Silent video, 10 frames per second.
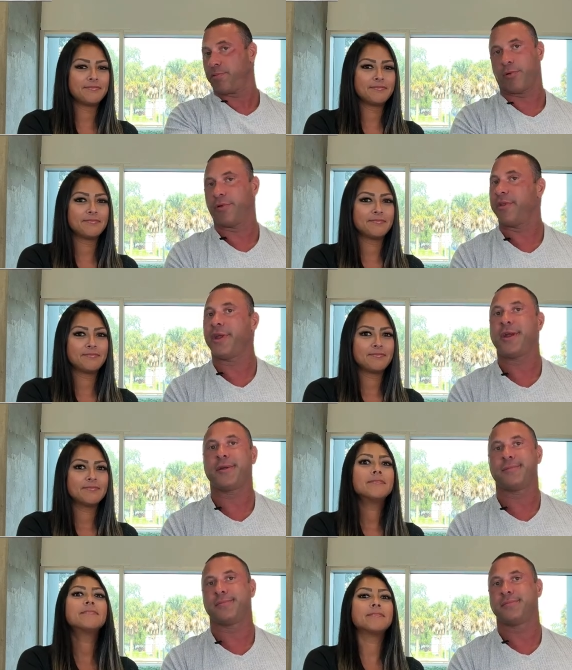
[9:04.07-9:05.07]
Speaker 1: pulling their
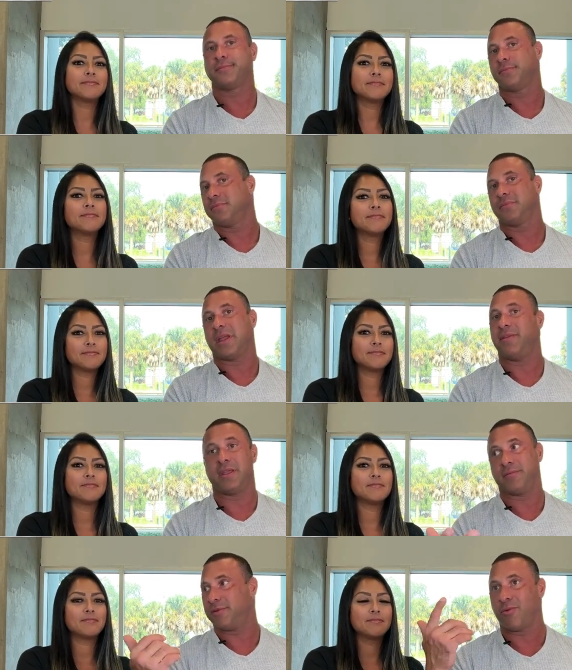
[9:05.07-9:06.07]
hair and
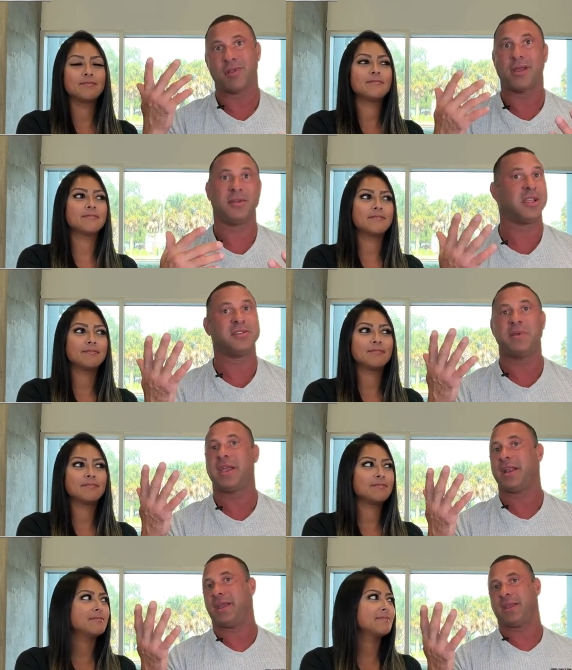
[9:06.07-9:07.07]
they don't like it gives me a
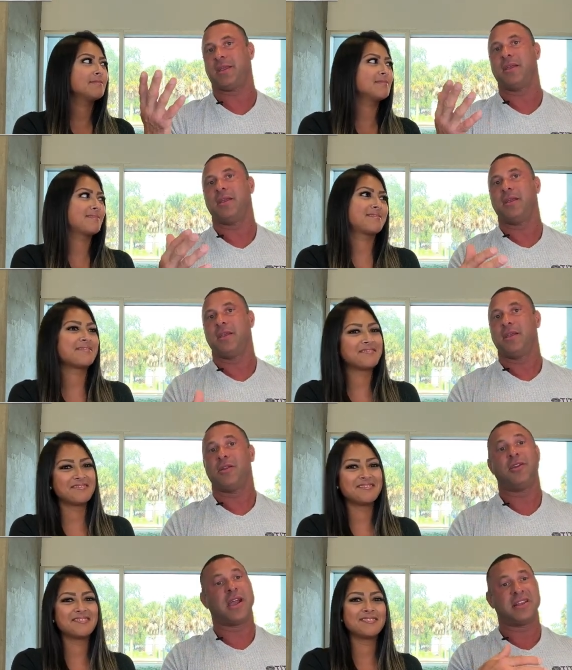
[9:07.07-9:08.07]
headache.
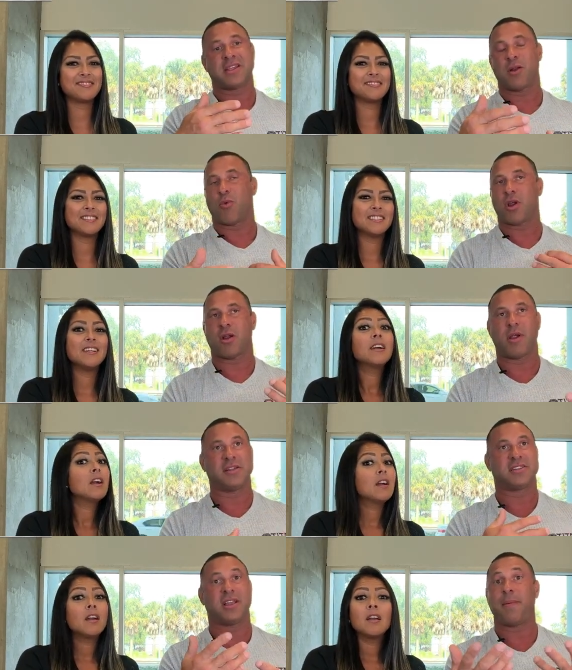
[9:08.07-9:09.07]
You guys got to work
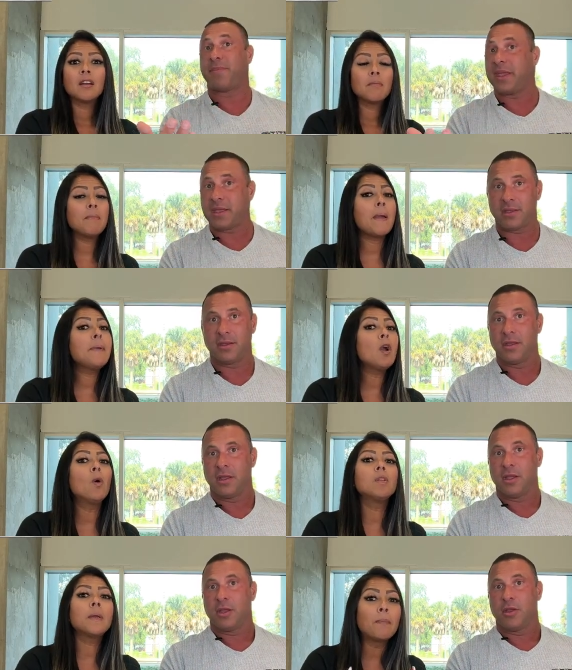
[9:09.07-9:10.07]
around something. Maybe
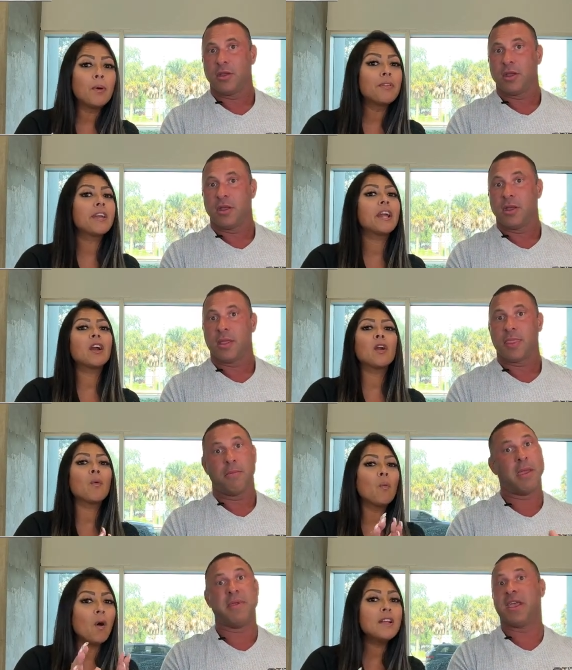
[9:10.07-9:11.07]
only pull the
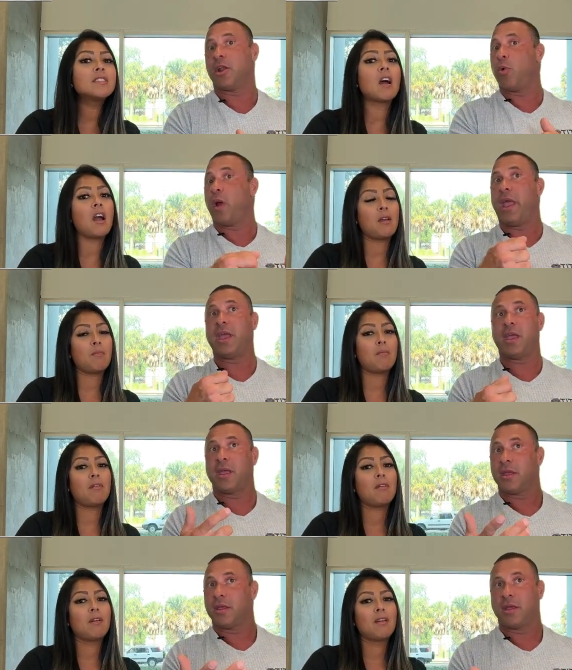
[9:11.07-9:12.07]
hair. Maybe get a time.
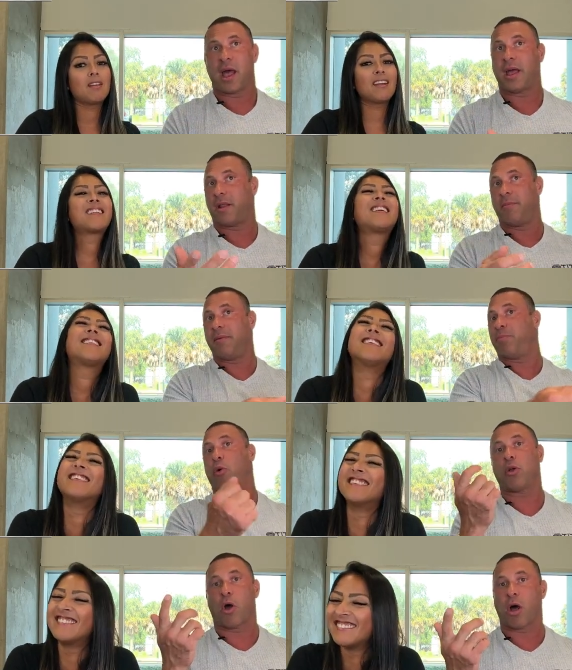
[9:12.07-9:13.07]
wig. I, I, mean,
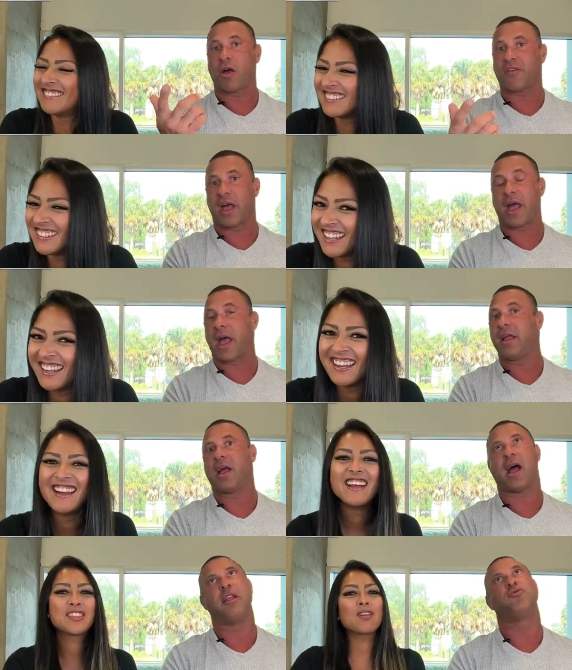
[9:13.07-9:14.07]
pull it off. I, I,
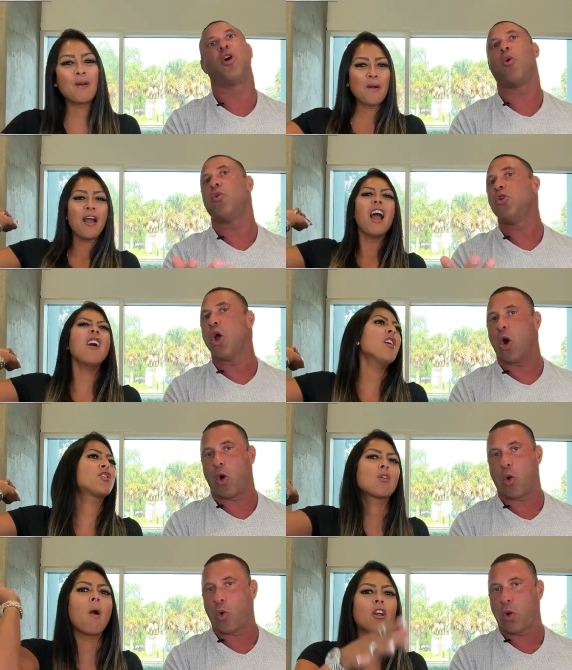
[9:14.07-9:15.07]
I throw don't know.
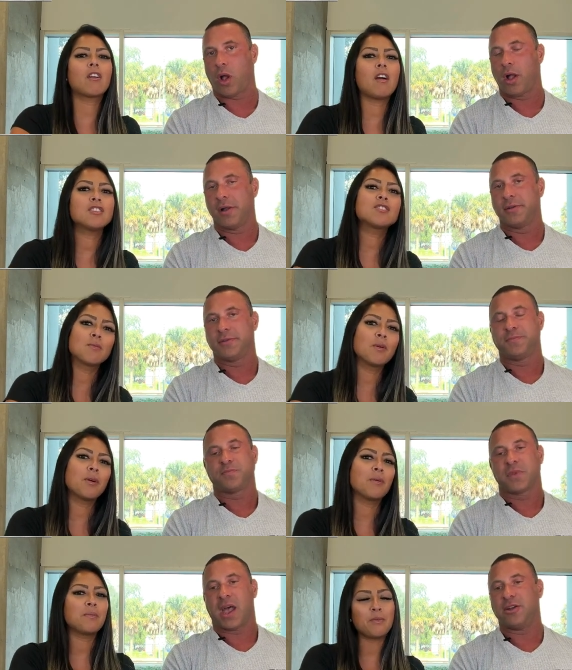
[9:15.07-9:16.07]
And throw it across the
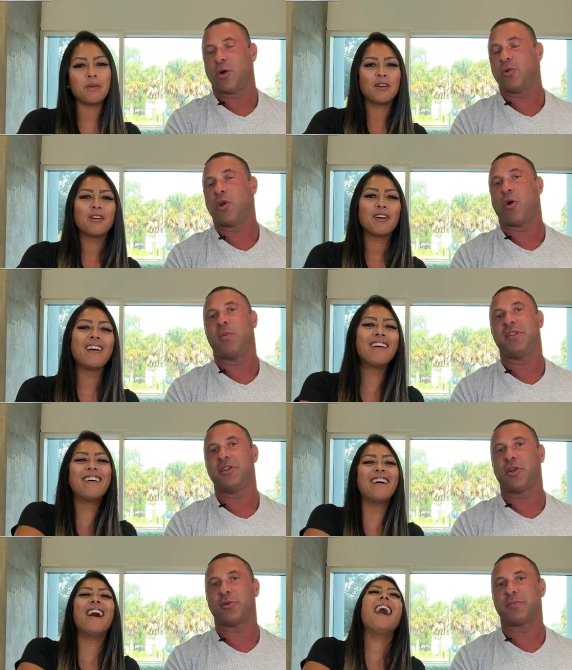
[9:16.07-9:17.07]
room. I don't know, but
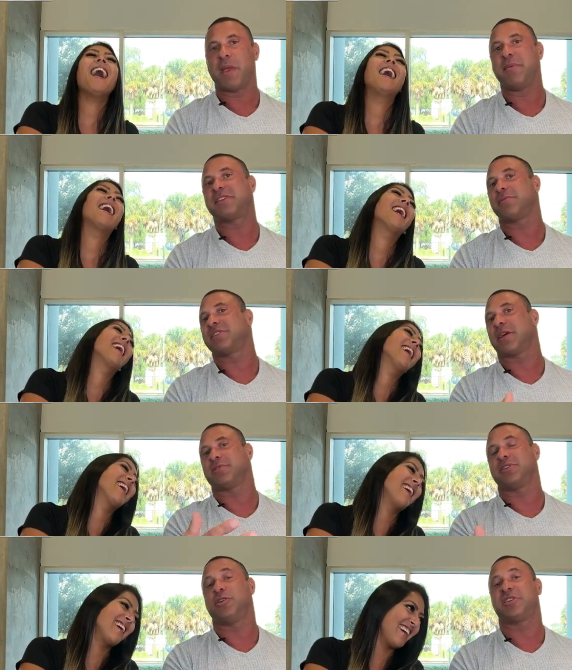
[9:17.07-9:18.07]
you know, maybe some
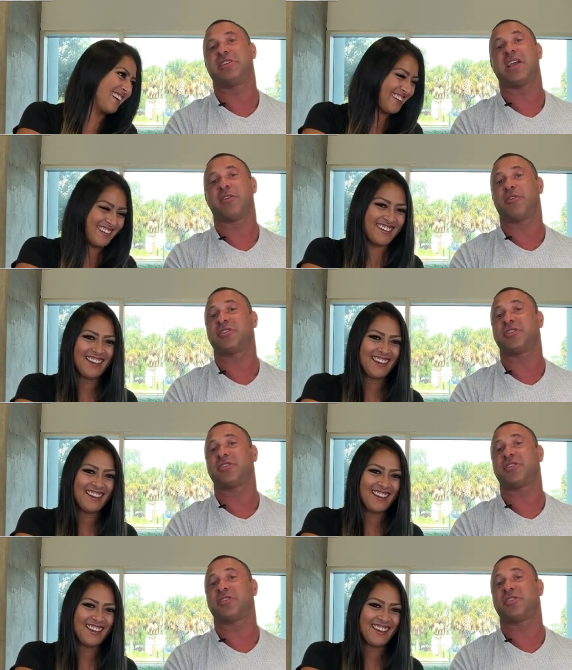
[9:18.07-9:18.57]
substitutions out.